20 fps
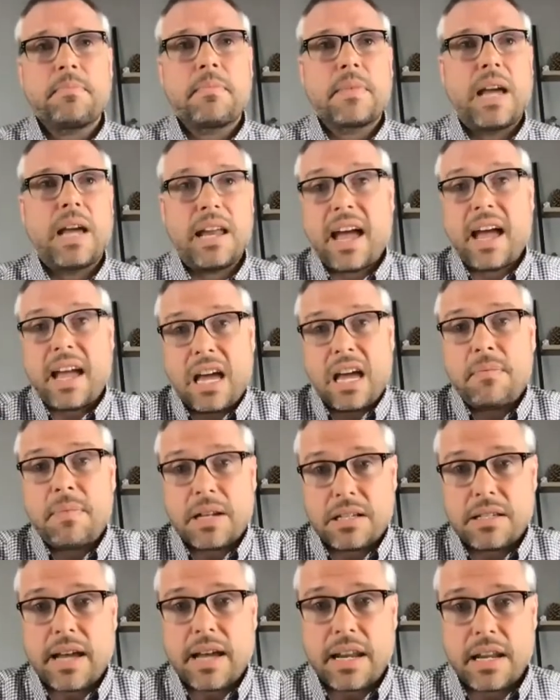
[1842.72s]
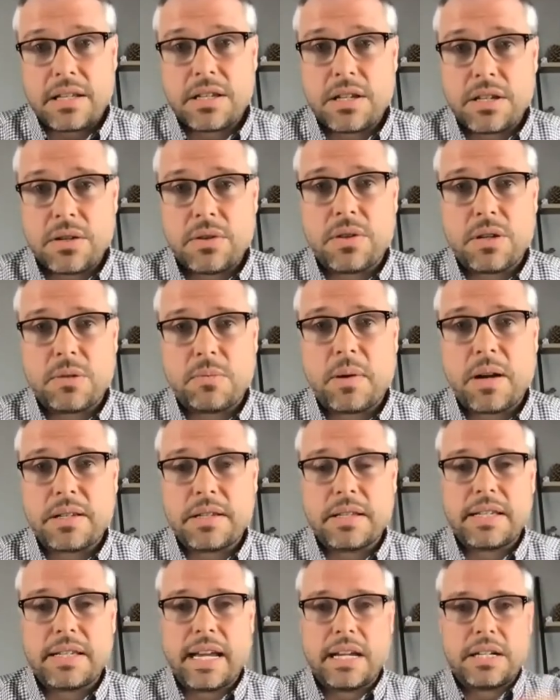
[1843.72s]
and I am excited to do this
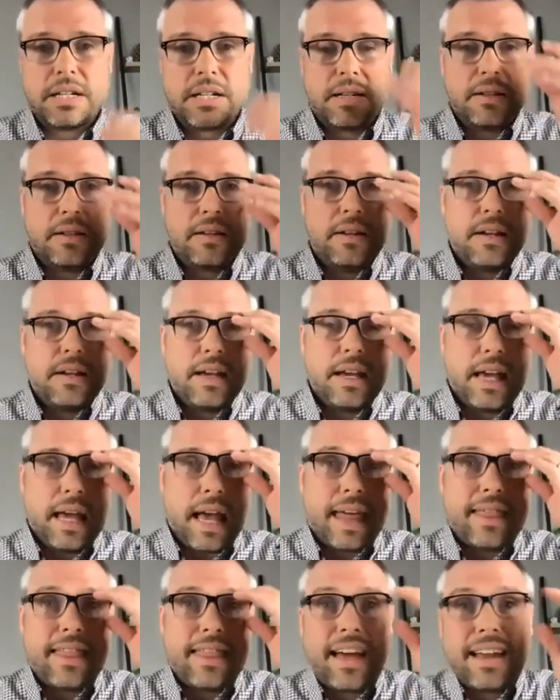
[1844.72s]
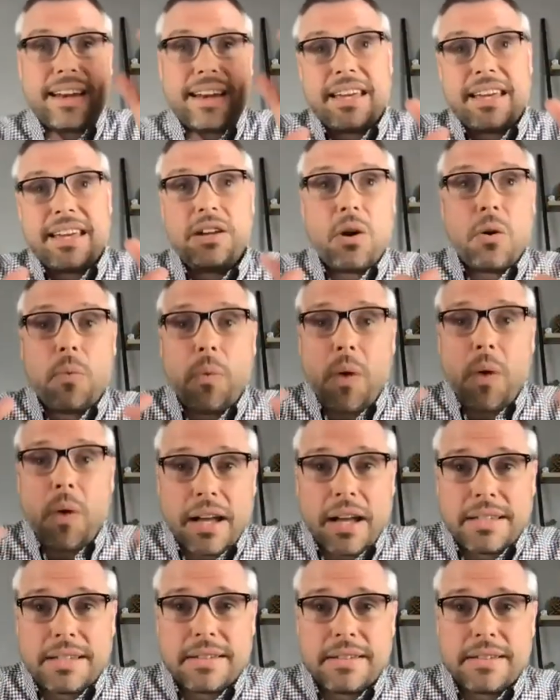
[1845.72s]
presentation, then you know
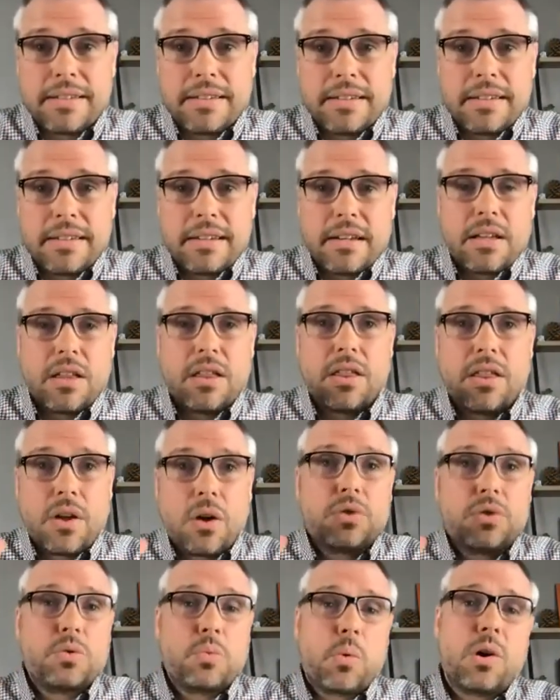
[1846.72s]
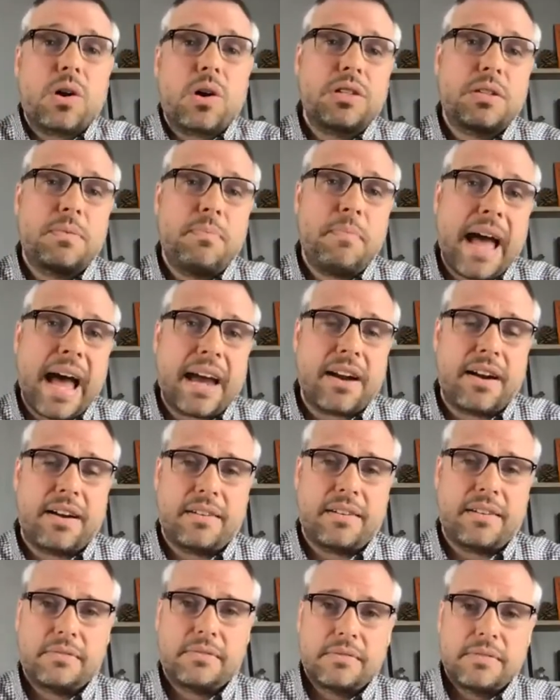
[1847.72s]
what? Those words matter.
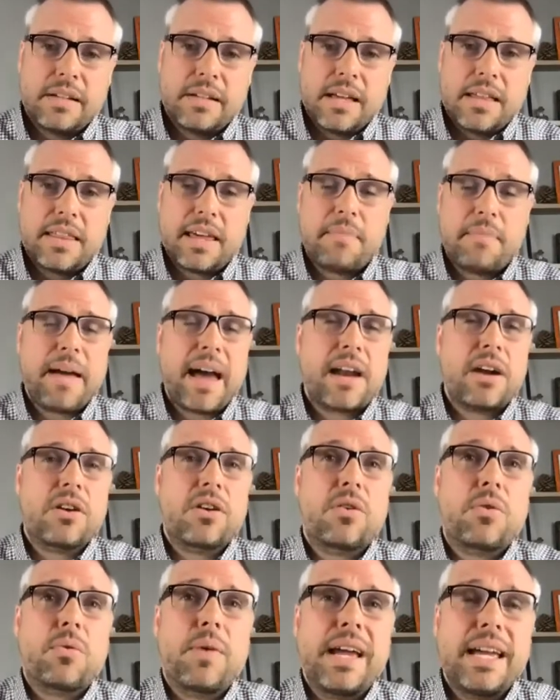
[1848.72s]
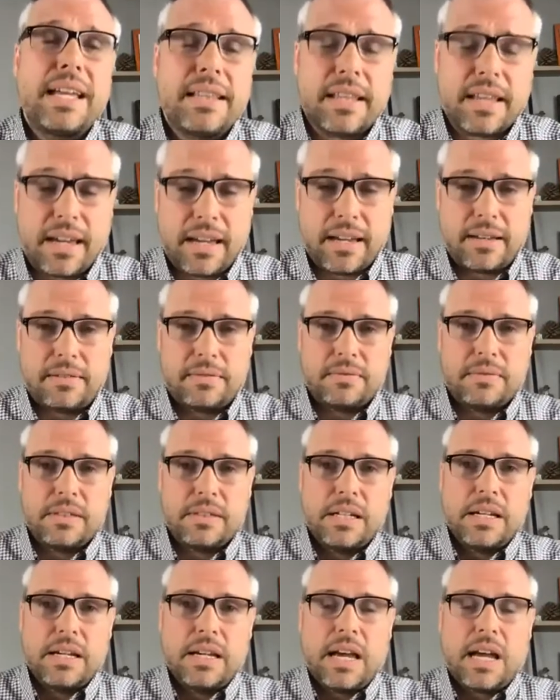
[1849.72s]
They matter greatly.
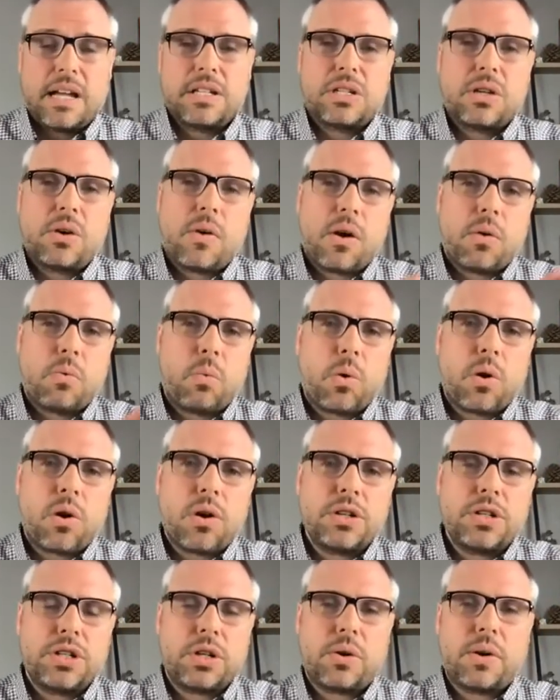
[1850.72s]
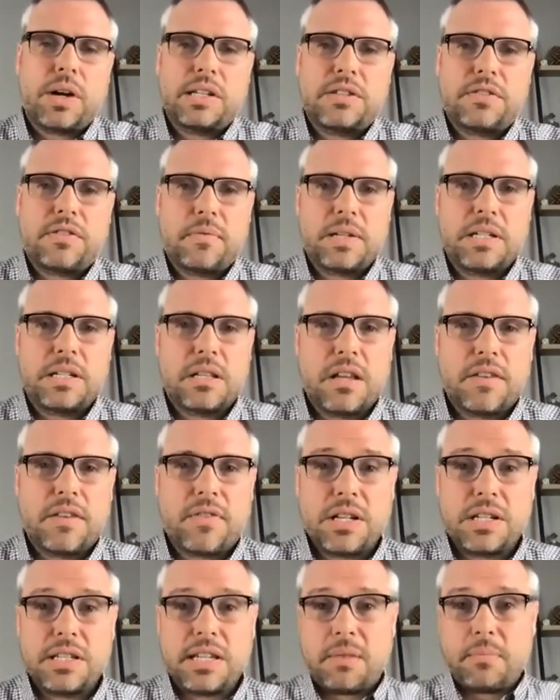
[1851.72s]
And so our word choice from a delivery
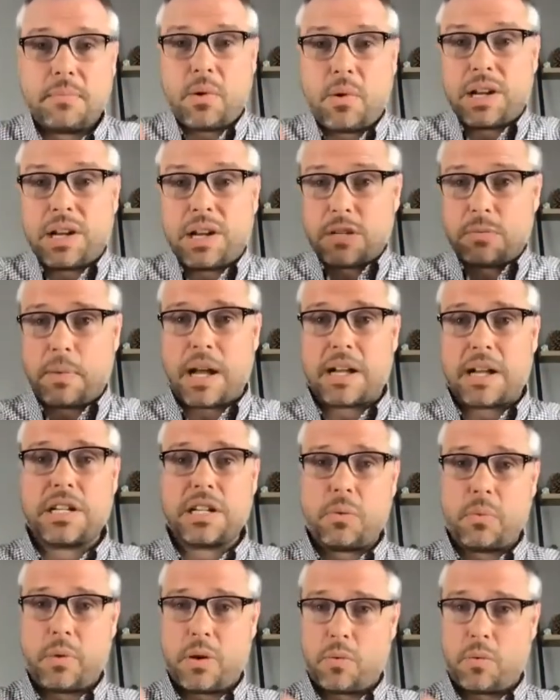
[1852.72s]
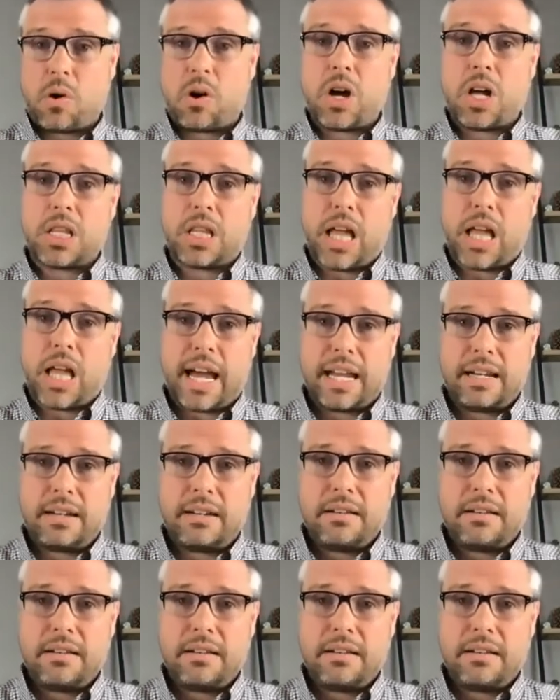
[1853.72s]
standpoint, especially when we're online,